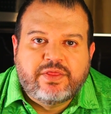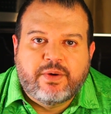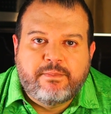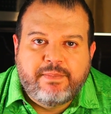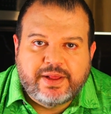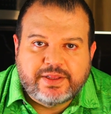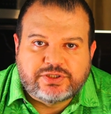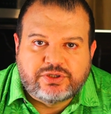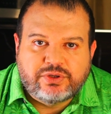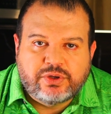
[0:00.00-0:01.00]
They'll mail
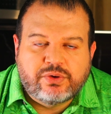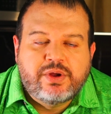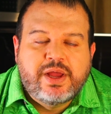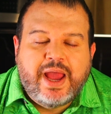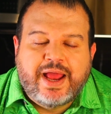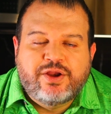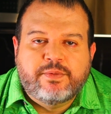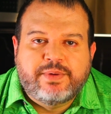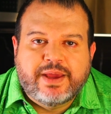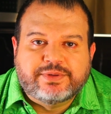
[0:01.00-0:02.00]
it to you, and
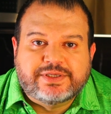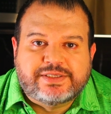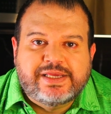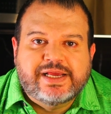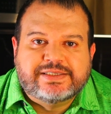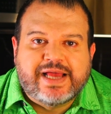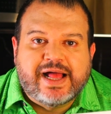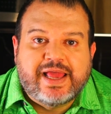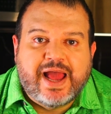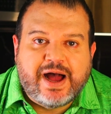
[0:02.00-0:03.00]
you'll be able to see
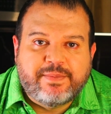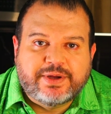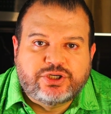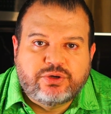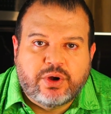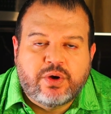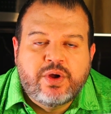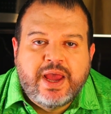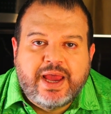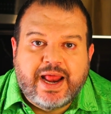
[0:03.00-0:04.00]
exactly how much you owe